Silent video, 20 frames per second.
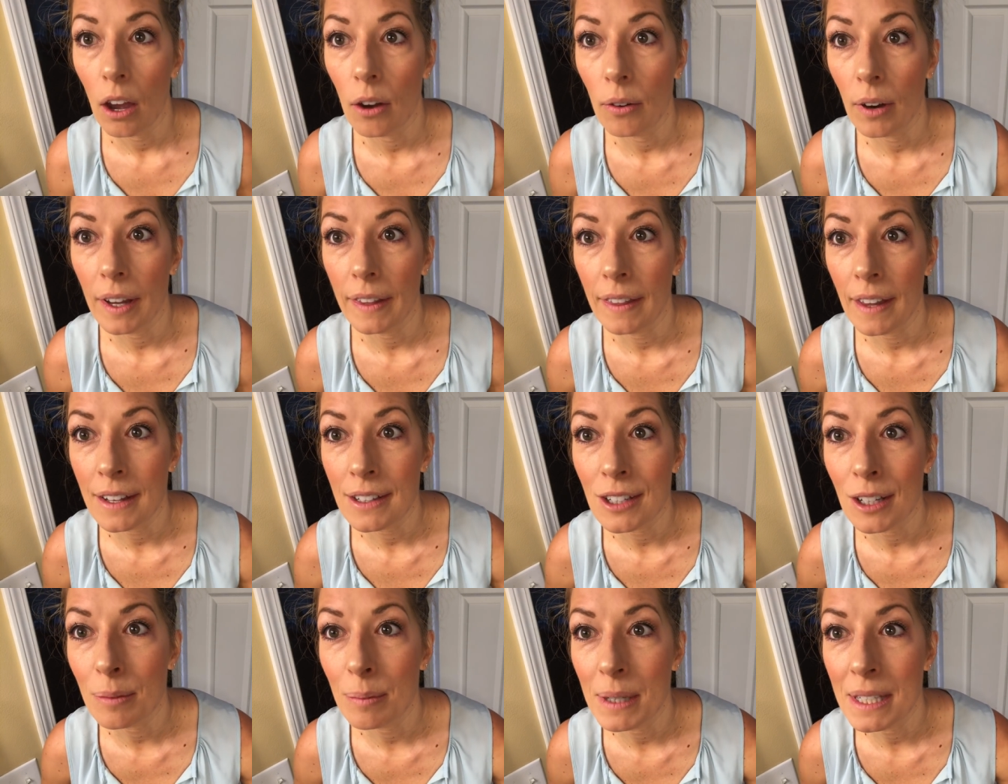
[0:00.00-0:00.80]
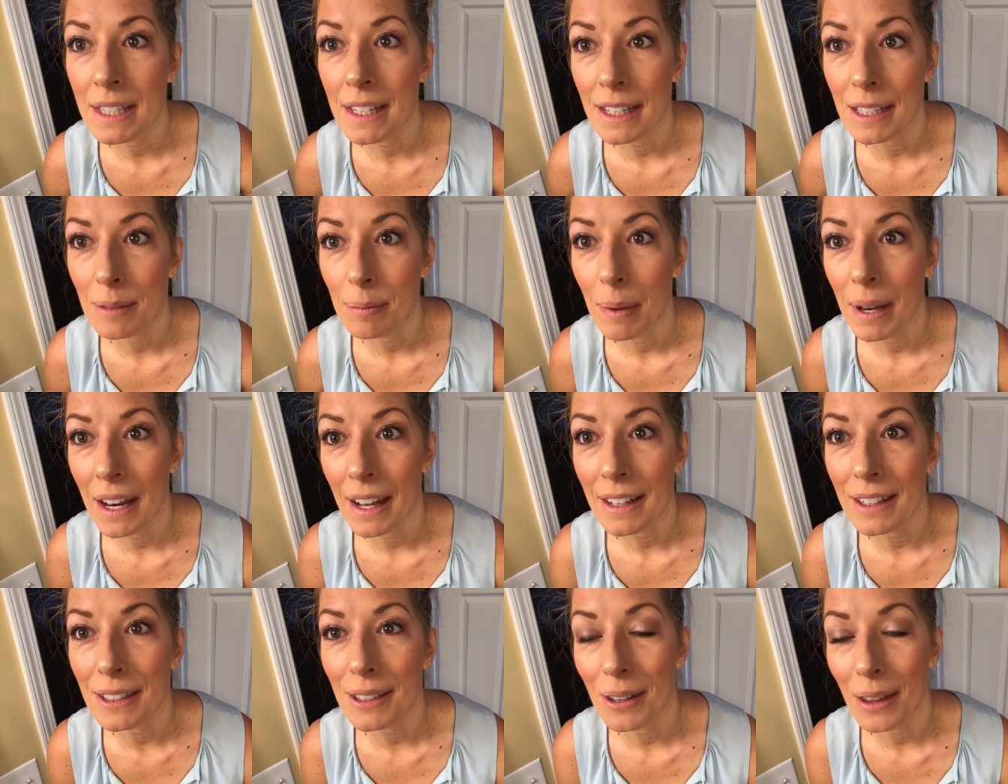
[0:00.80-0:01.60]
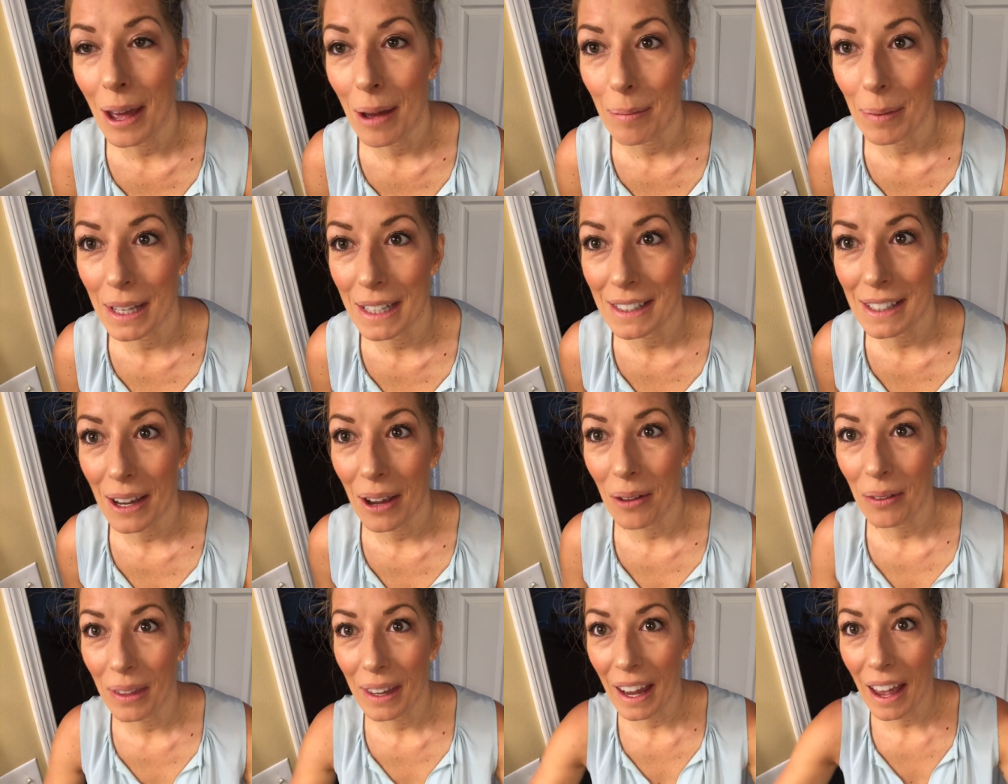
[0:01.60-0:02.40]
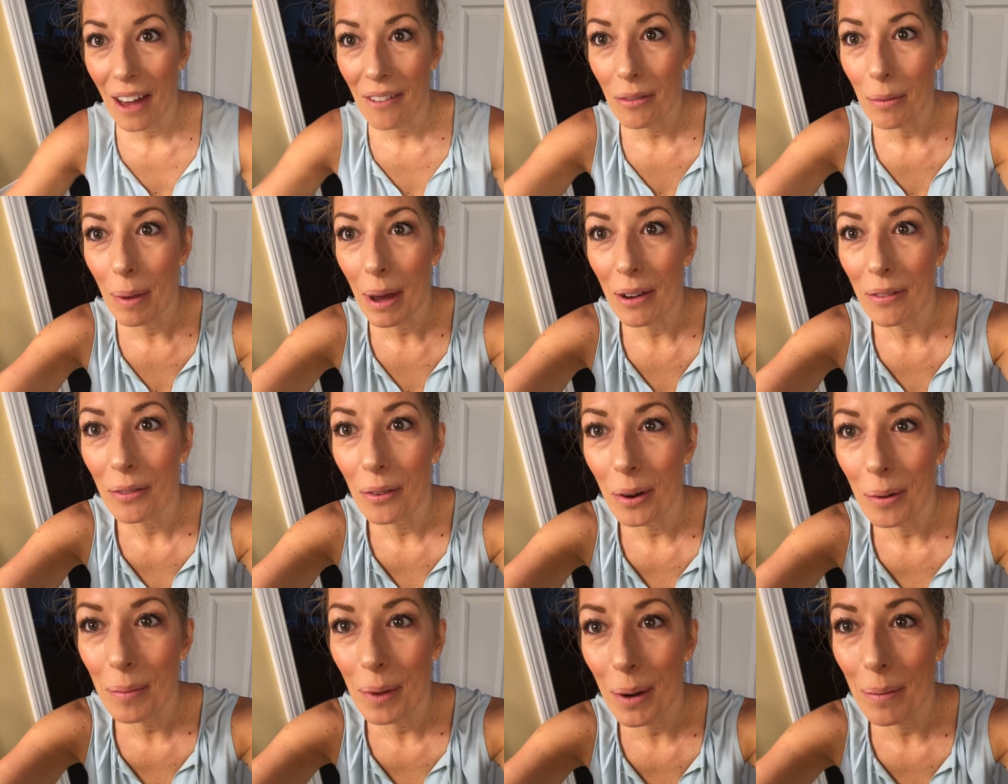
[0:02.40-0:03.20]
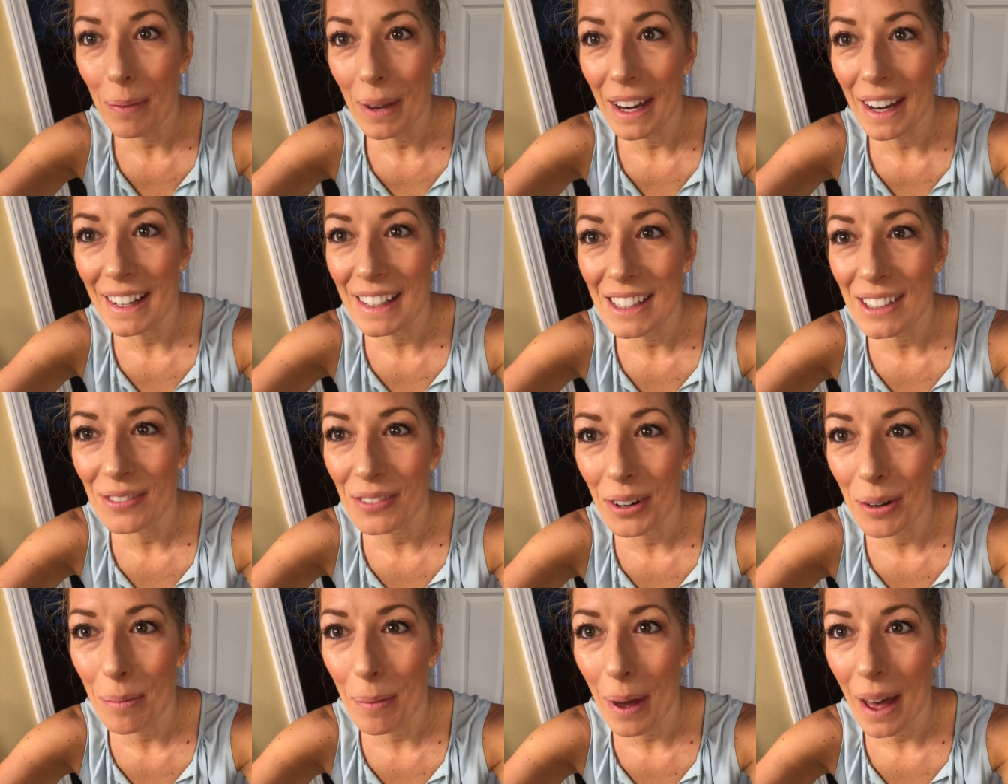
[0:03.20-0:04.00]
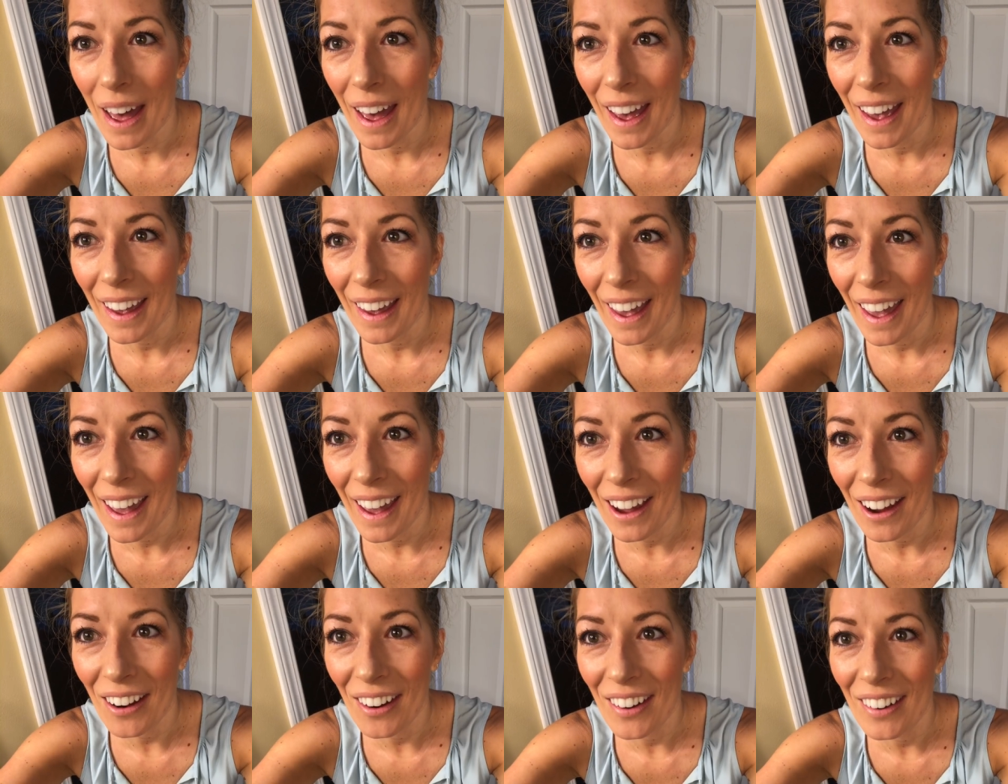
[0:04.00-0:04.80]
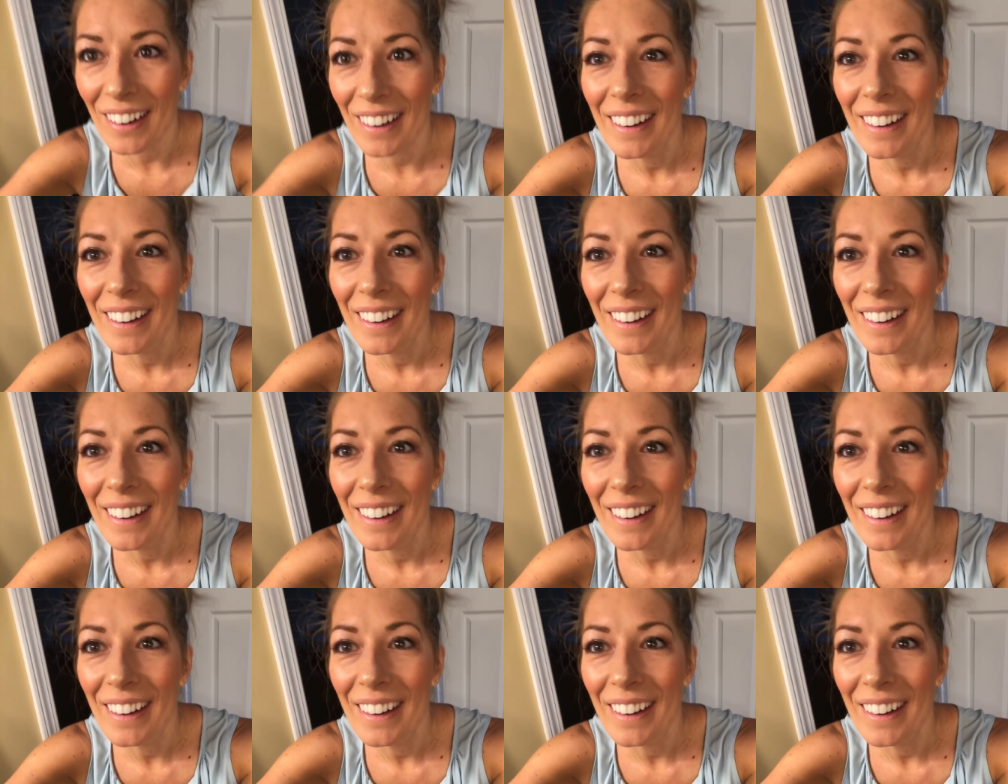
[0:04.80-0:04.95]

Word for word: All right, that took me six minutes, so that means I only have about four more minutes for my hair,